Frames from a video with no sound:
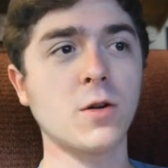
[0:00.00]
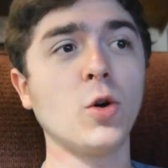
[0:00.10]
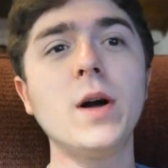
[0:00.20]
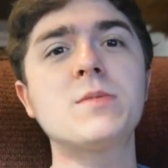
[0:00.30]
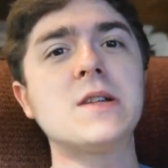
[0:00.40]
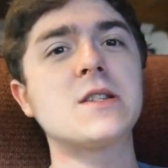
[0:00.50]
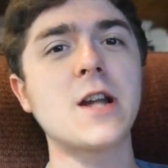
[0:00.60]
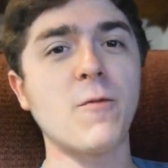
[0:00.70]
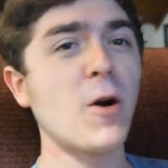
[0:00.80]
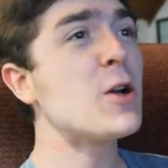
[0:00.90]
clips and
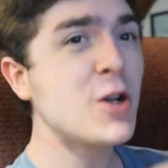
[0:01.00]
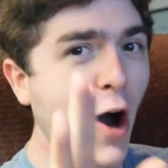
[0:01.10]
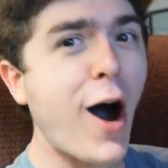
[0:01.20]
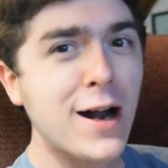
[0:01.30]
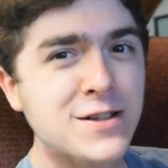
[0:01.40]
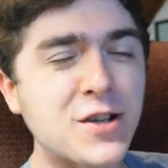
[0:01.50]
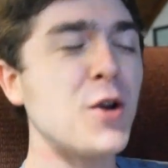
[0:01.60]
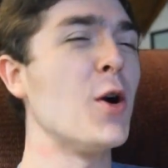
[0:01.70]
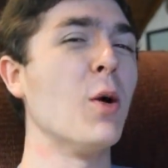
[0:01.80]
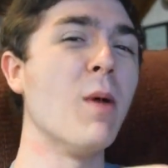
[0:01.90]
stuff on
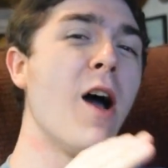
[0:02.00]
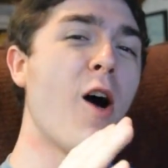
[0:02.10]
GodTube